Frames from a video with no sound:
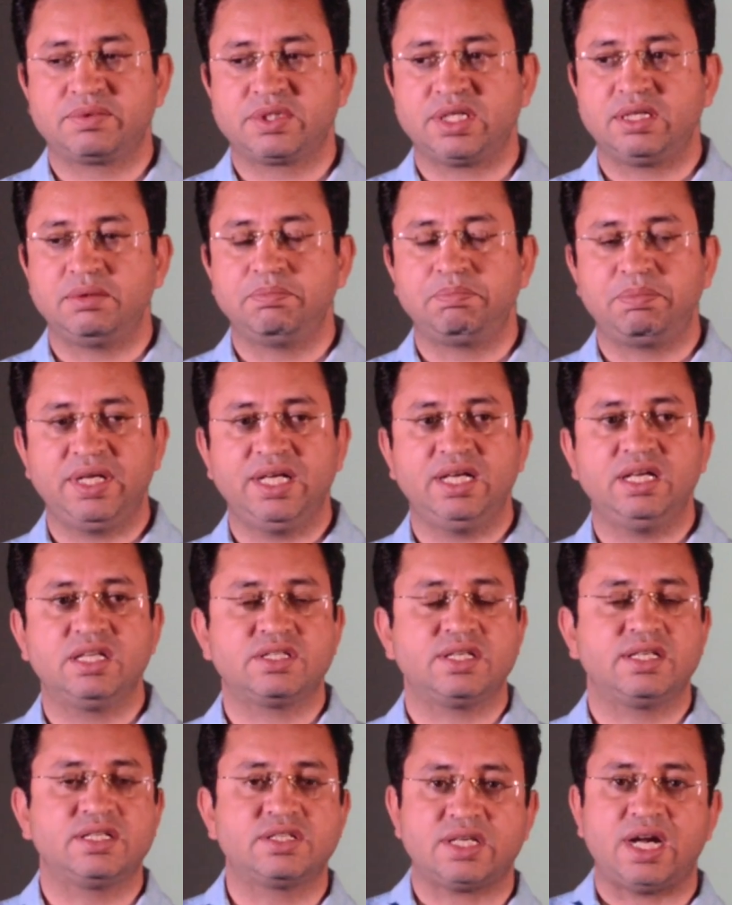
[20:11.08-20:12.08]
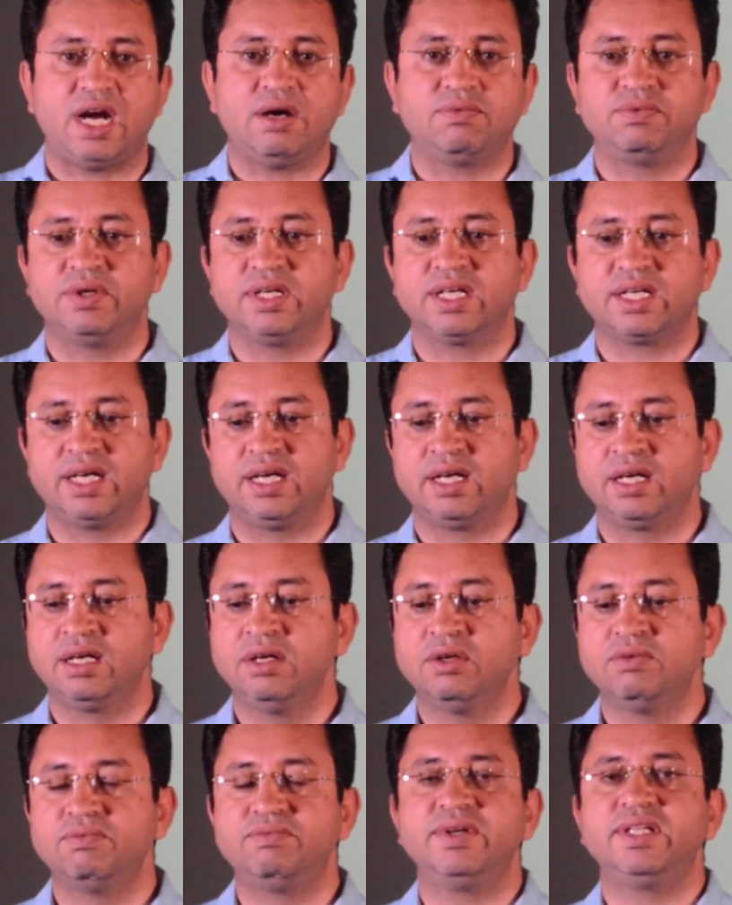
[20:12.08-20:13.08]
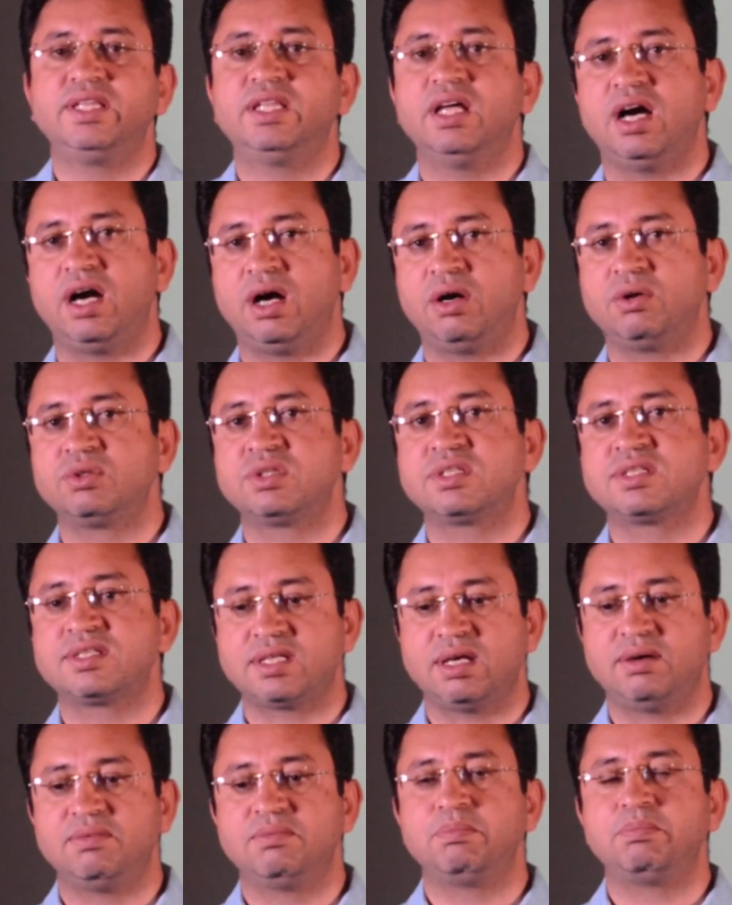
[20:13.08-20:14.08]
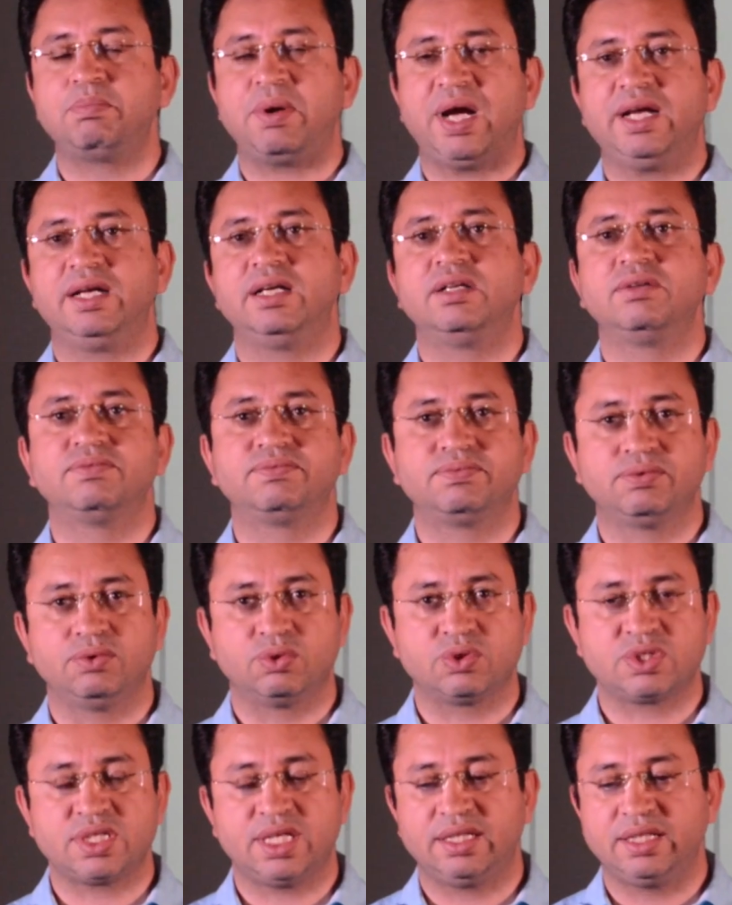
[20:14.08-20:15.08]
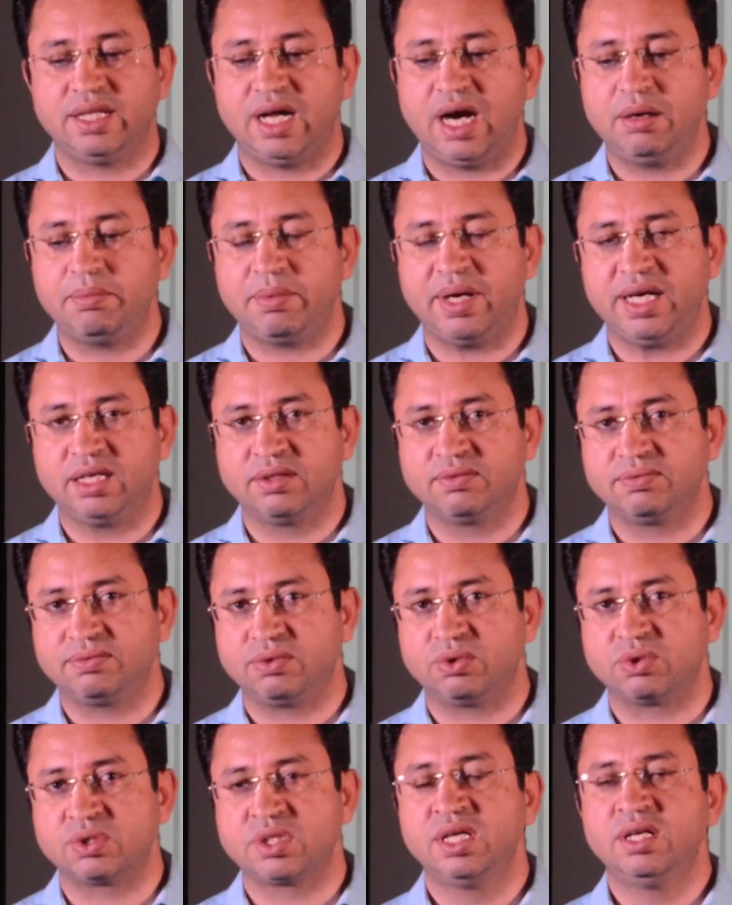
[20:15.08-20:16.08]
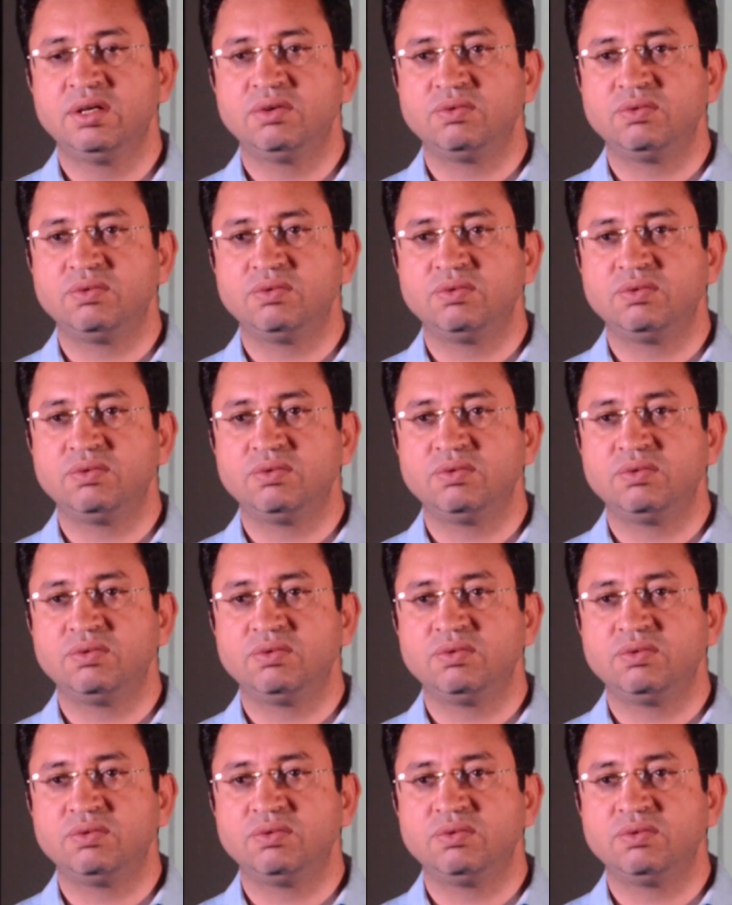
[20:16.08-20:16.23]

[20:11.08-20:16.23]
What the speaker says: certain place and start working without some binding force, and that binding force,